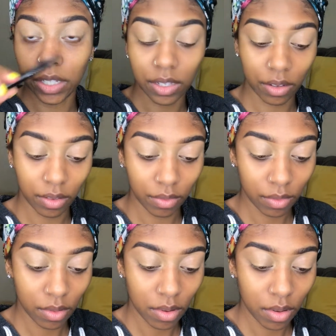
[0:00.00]
It's a
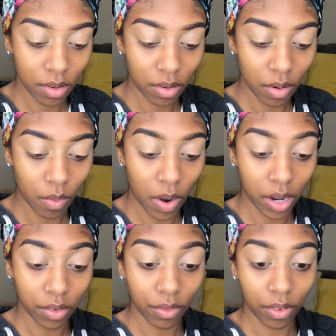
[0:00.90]

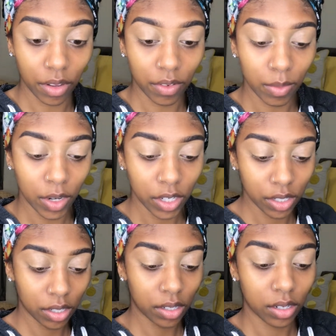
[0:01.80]
wide fluffy
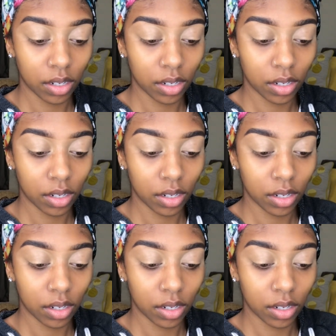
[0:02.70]
brush.